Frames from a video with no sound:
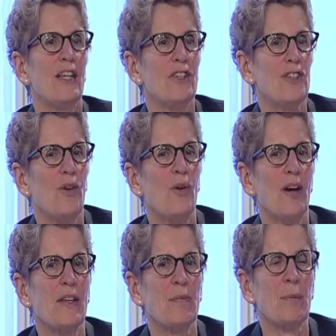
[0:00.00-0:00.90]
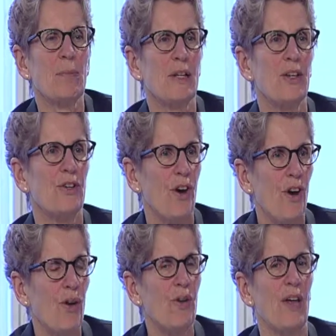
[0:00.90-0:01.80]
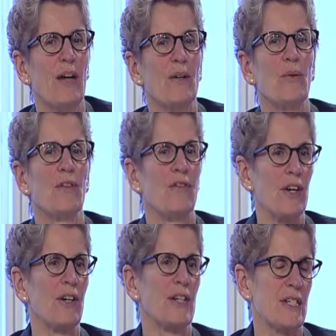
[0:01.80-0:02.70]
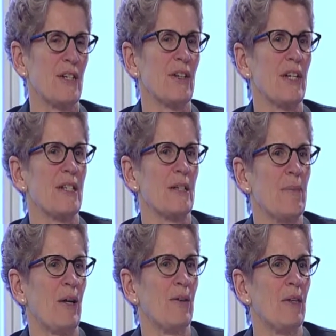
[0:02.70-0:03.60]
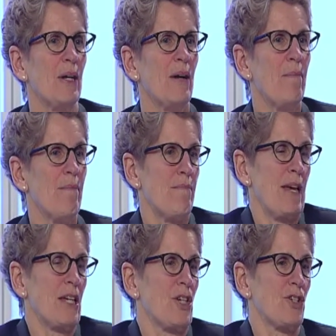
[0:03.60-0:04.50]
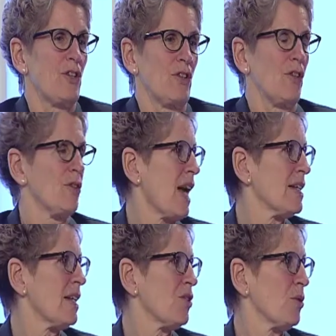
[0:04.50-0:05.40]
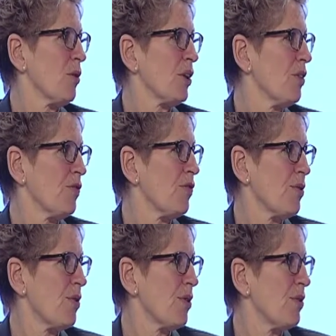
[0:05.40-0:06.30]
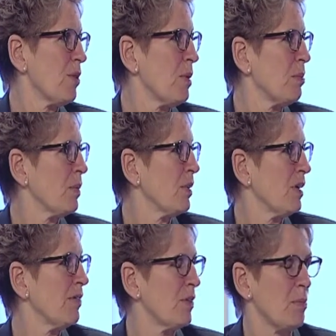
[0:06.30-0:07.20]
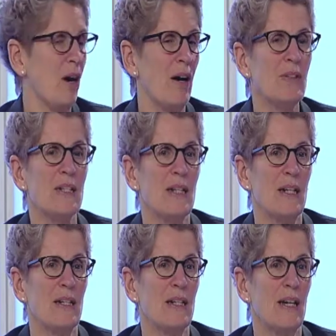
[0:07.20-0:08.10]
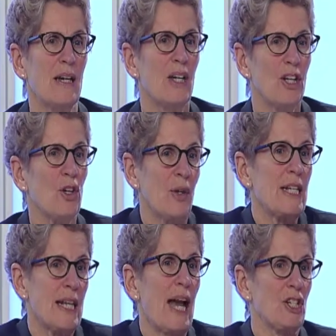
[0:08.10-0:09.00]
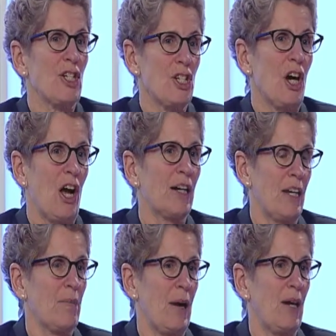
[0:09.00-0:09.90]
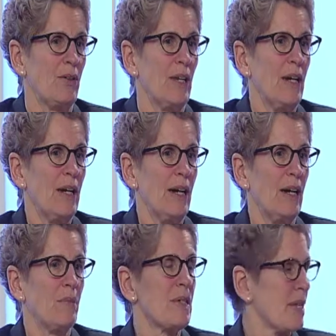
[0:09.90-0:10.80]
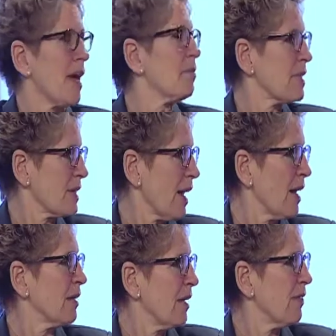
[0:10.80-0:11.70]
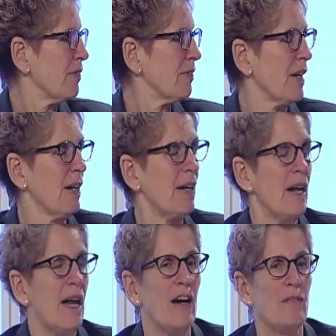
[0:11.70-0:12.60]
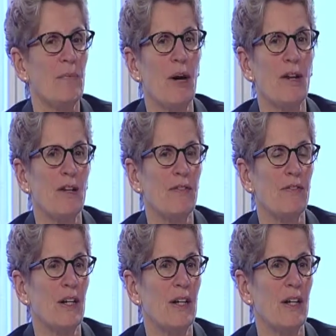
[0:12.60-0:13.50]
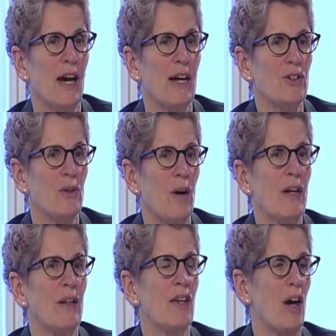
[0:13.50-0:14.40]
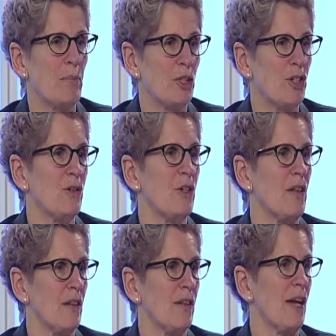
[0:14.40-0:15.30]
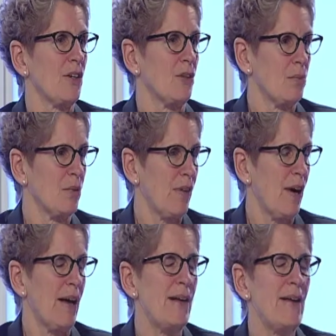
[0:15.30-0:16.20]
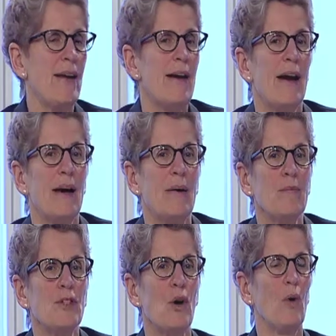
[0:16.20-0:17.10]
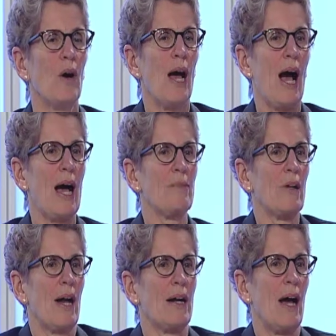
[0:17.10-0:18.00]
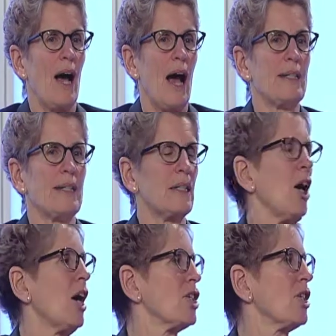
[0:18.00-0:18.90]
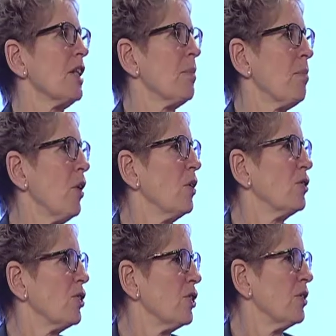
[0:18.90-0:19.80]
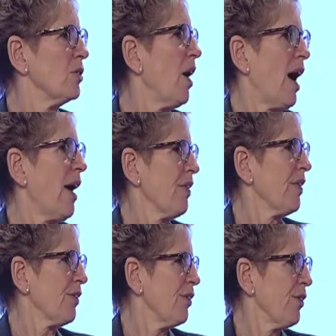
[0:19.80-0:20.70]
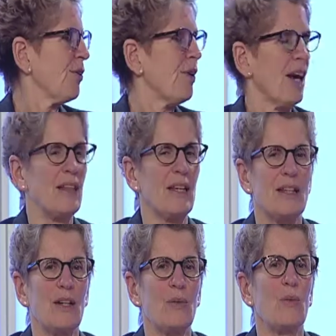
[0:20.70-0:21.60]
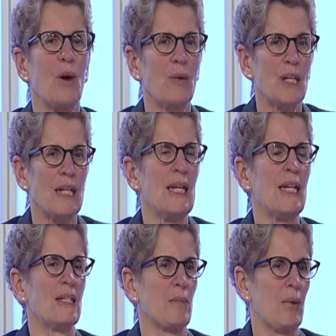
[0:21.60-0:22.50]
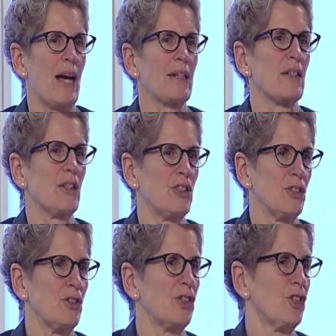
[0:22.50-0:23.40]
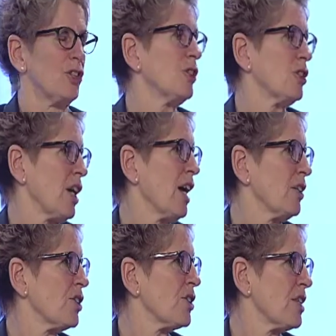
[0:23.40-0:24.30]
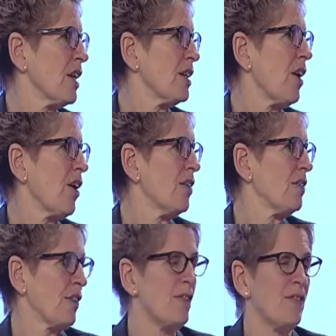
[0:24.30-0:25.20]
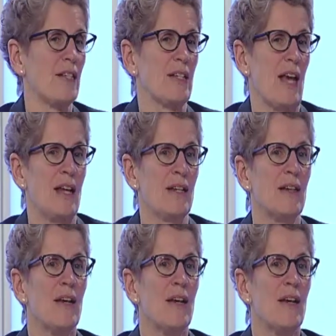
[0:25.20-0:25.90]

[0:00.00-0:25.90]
so I think people here know that we're very serious about making sure that those assets are working for the people of the province. And uh, you know, he's actually talking about um, some sale of, uh, of part of uh, Hydro One and the opportunity that that could provide. Um, so I'm not ideologically opposed to either. You know, I think that what we need is a practical solution to the challenges that are in front of us. And